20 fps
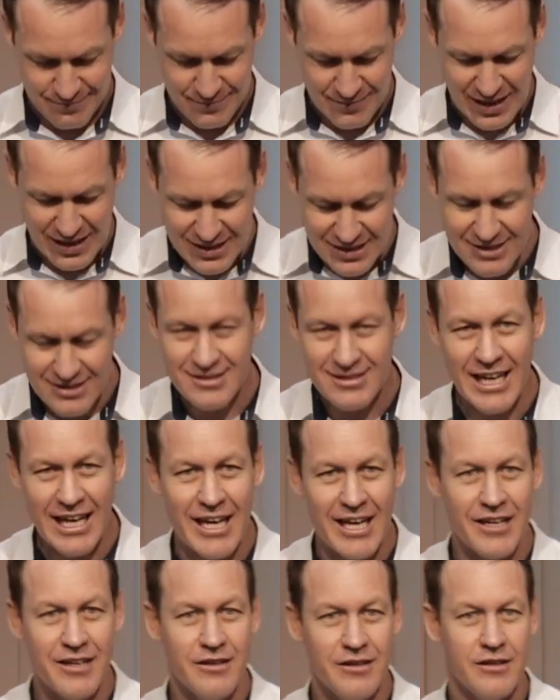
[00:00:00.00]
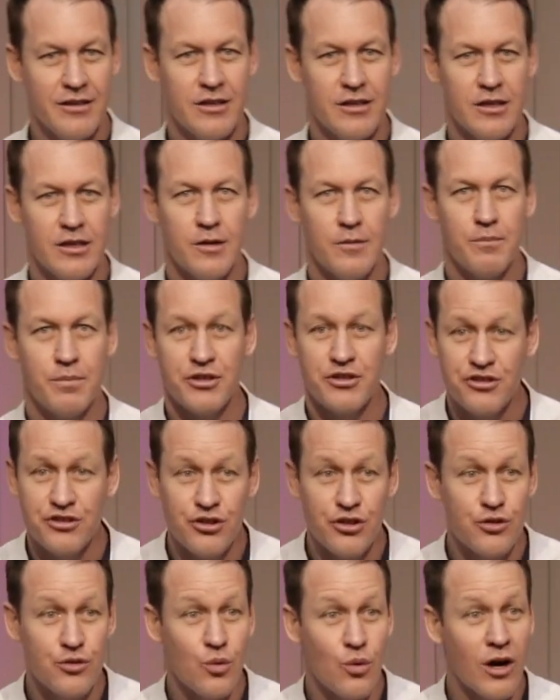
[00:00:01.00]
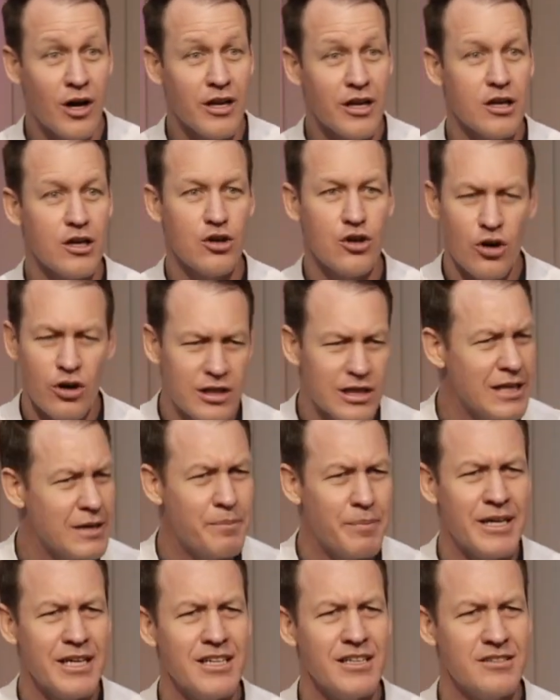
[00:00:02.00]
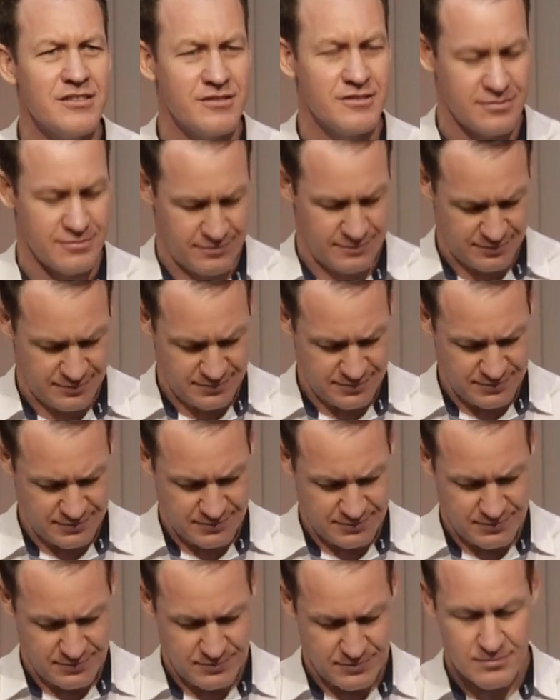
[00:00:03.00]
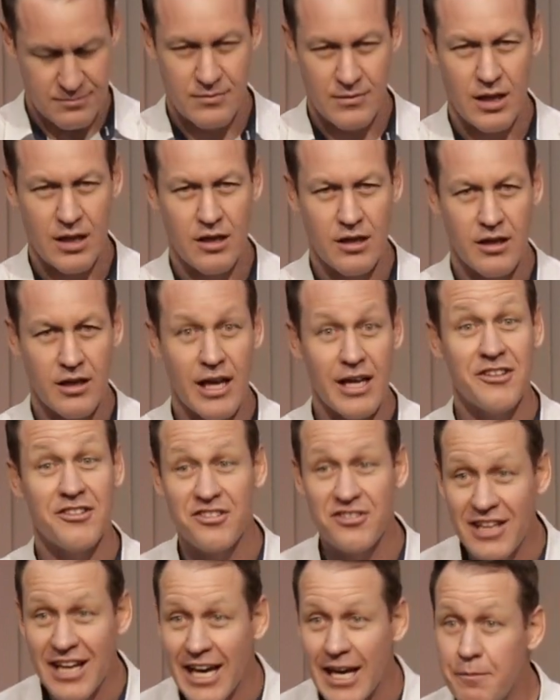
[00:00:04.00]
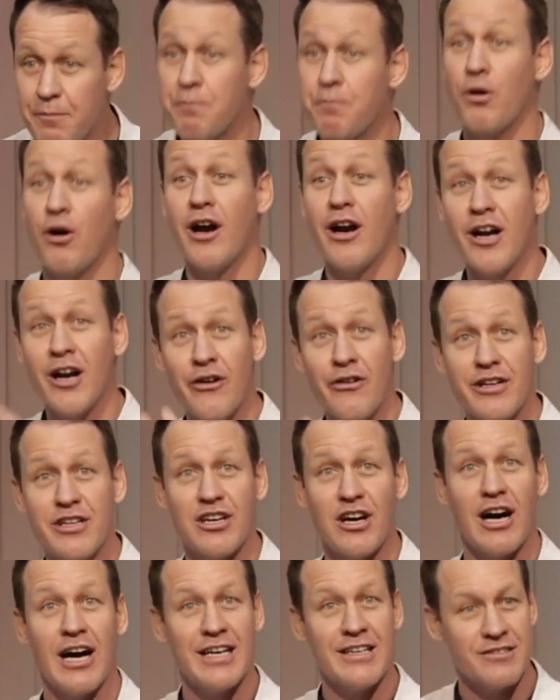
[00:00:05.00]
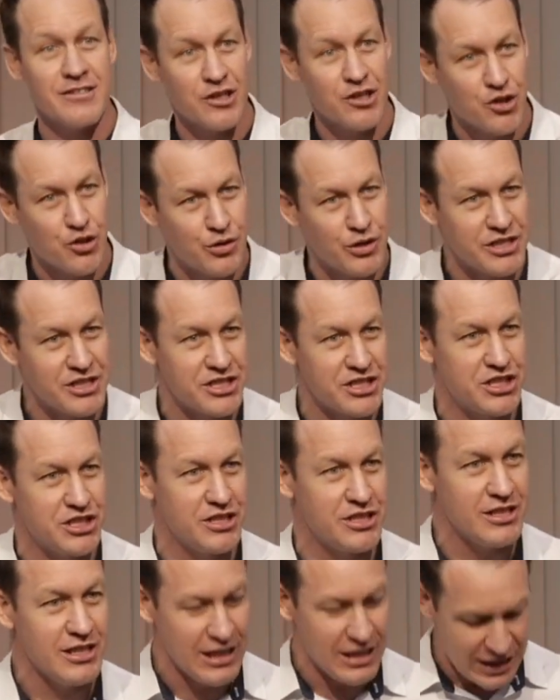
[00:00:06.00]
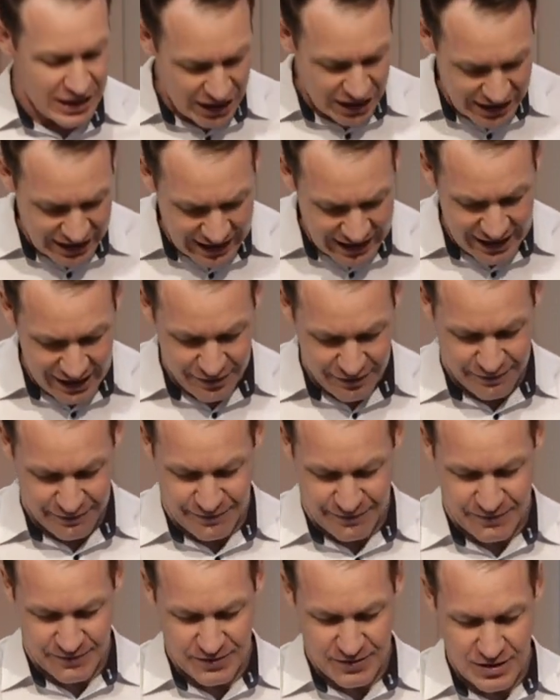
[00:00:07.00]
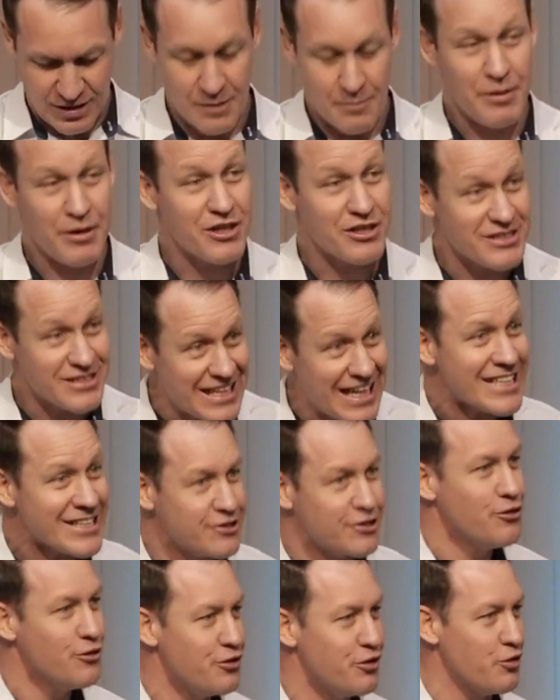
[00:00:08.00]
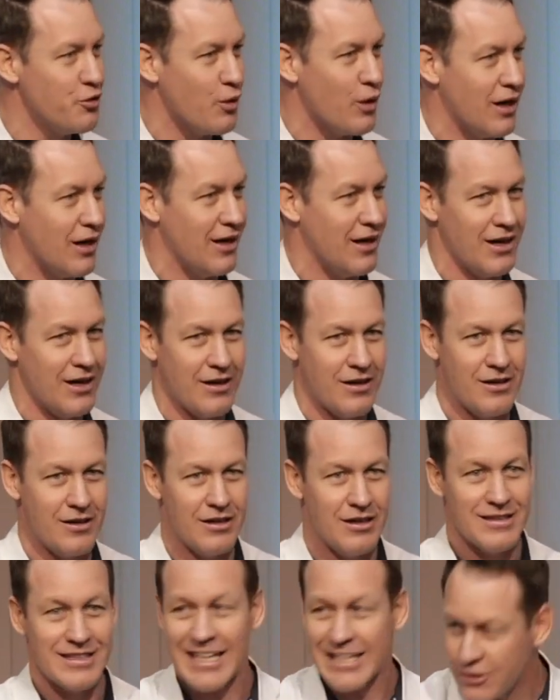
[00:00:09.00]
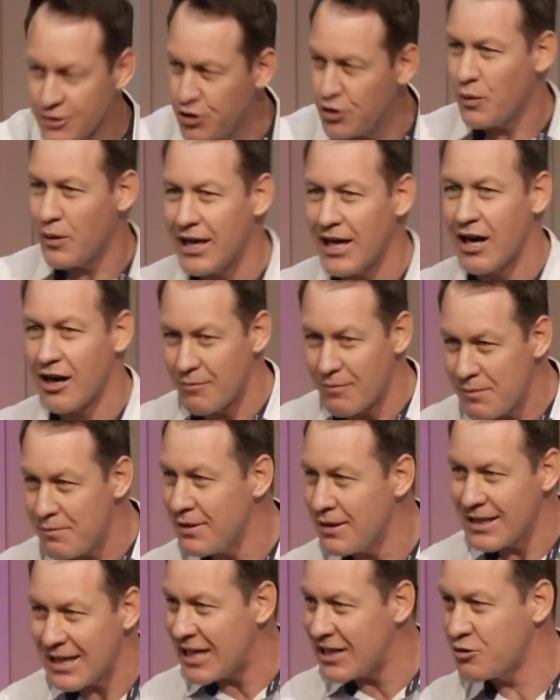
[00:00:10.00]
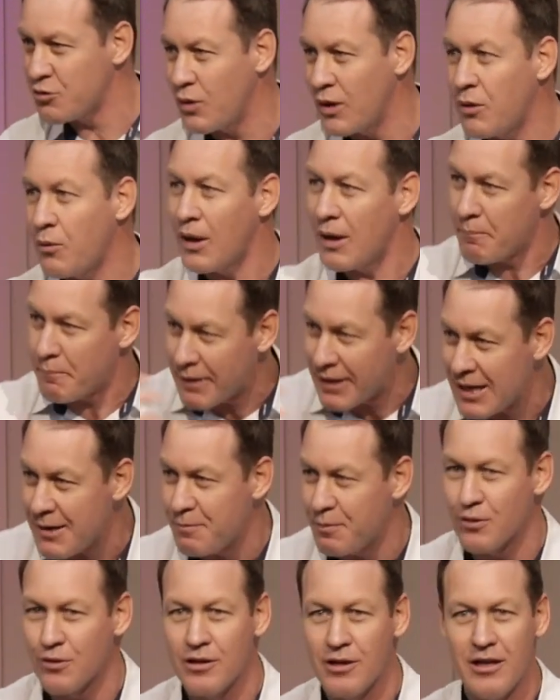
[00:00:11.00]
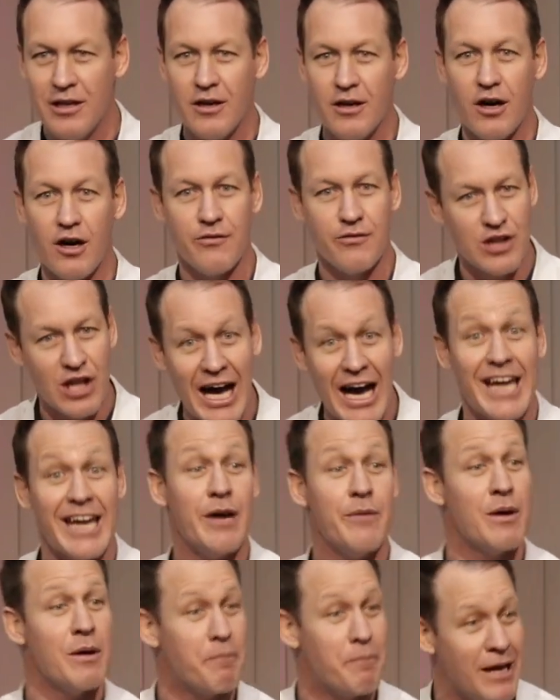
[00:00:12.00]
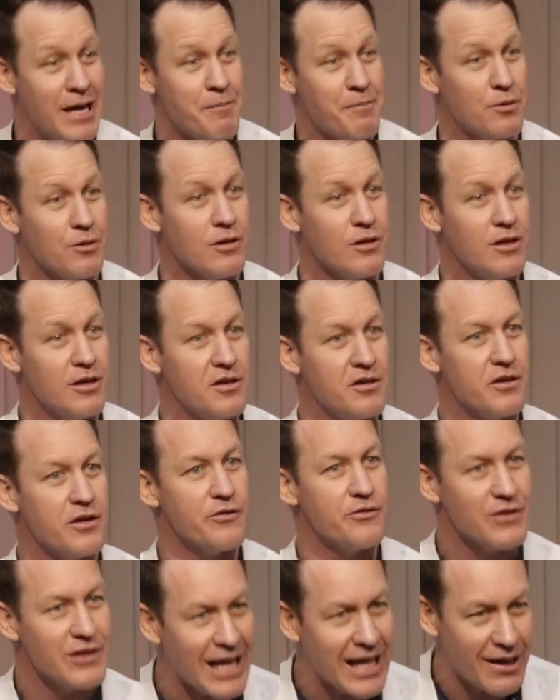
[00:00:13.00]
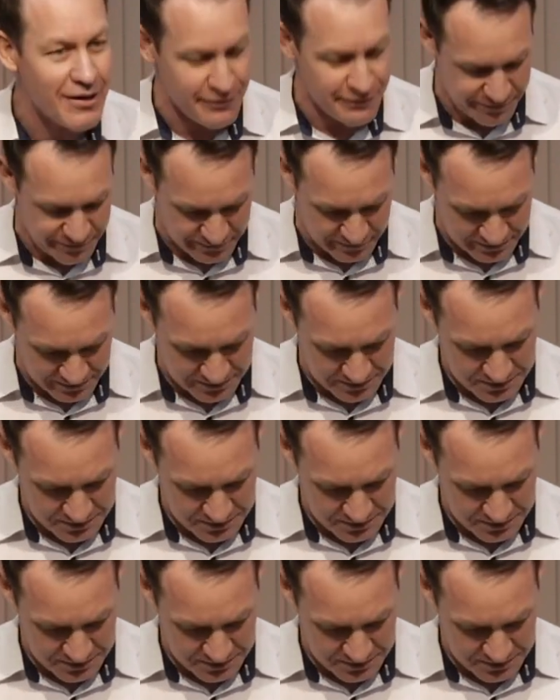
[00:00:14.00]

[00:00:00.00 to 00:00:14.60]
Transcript: Instead, pursue what? Godly peace. Instead, prioritize Christian love, because that's who you are. That's who we are. Remember last week, we're people of light and we're people of love.